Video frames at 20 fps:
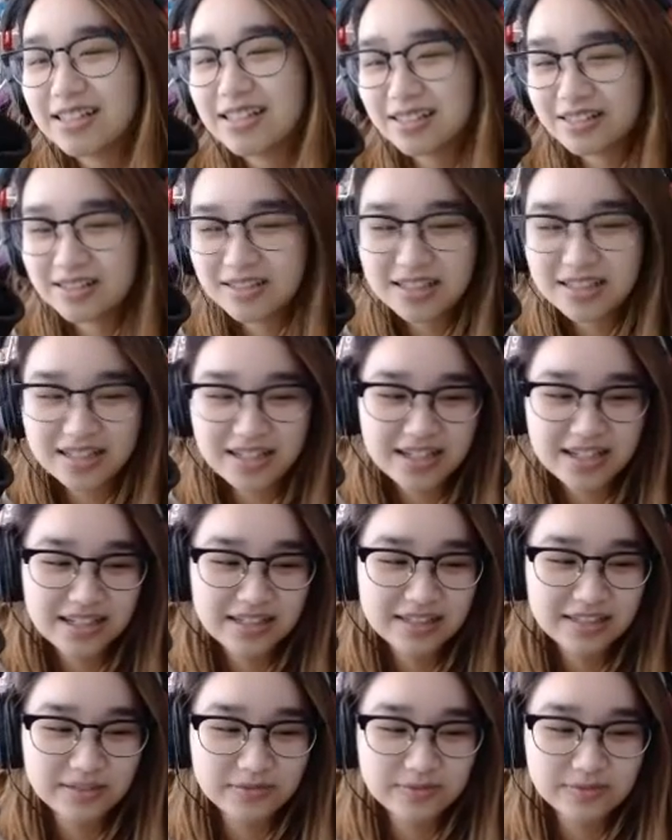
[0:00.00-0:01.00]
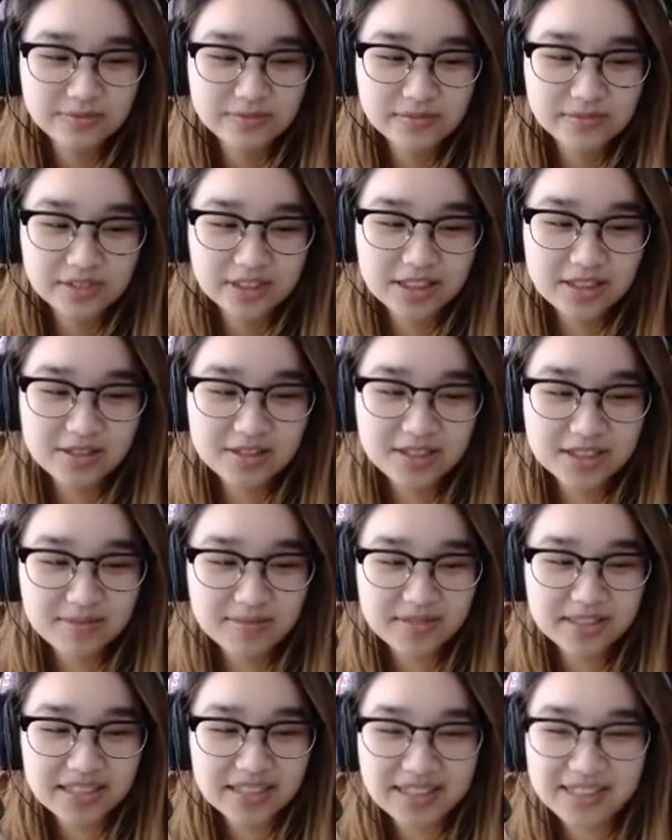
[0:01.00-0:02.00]
Okay. You
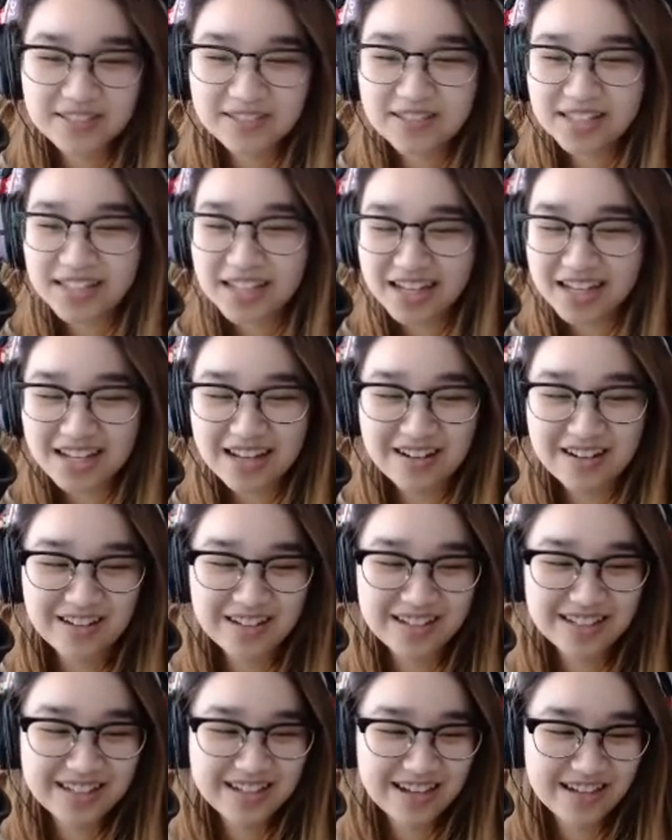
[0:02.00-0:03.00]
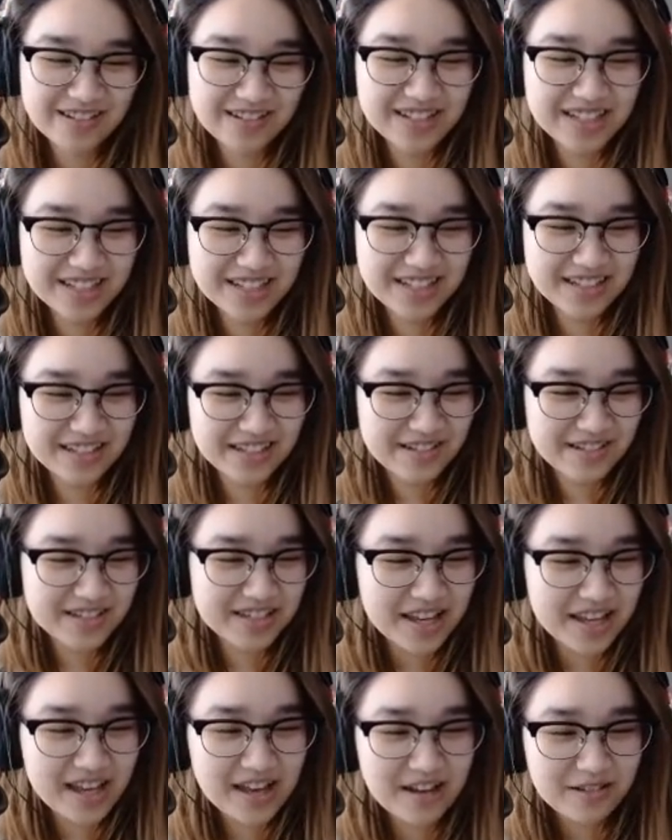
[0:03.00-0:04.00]
clipped it too late? Oh no, did you?
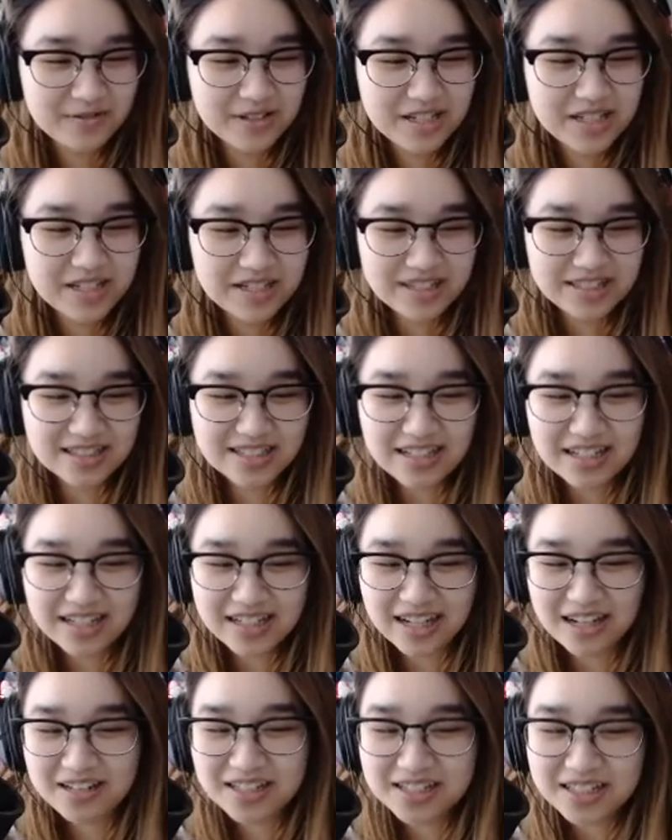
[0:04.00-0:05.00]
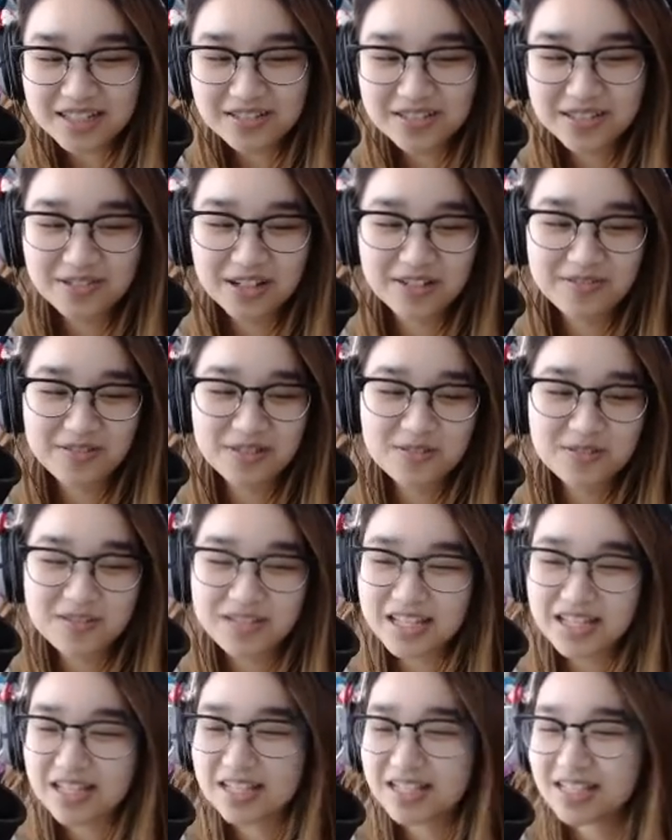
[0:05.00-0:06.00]
Yeah, we just got it. How's it going,
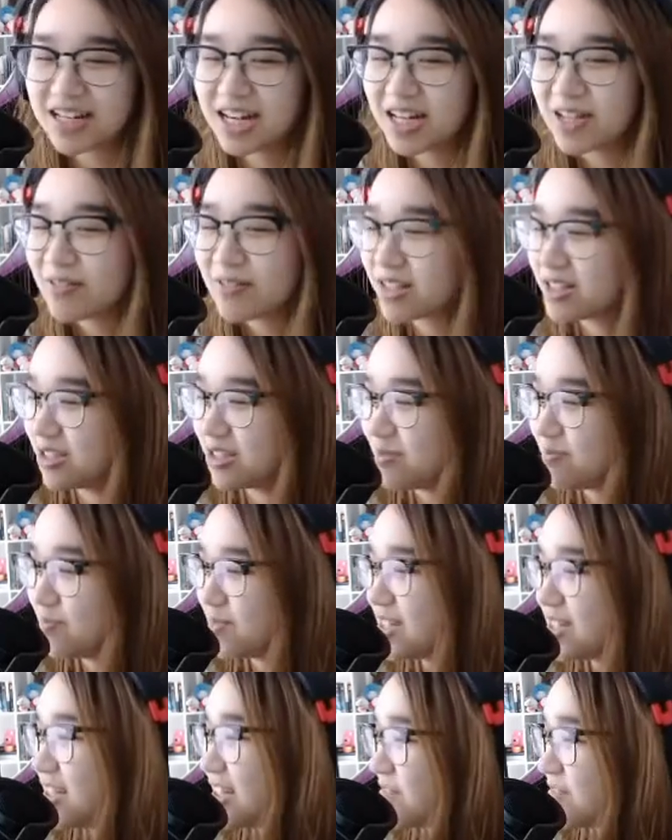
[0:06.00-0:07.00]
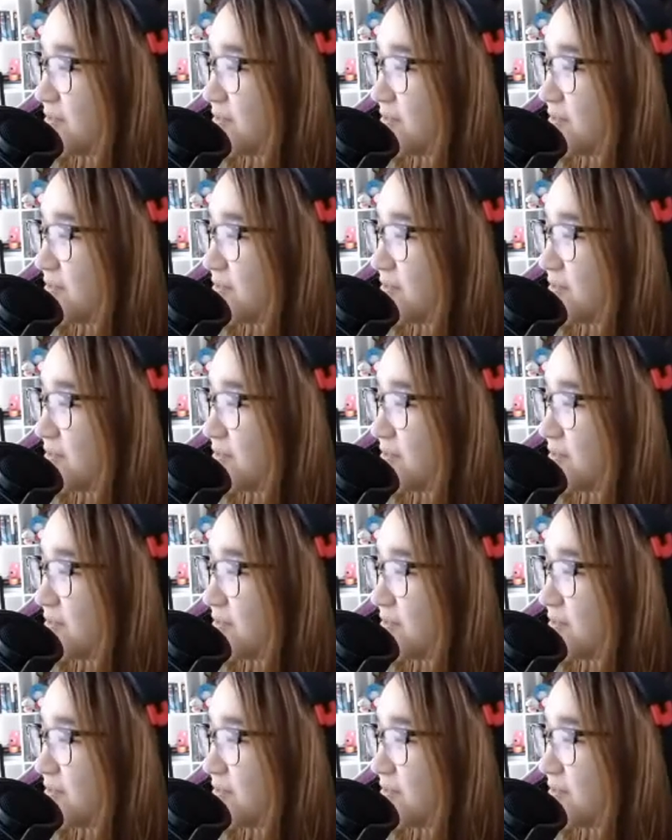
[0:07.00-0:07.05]
Ravioli? Did anyone clip it?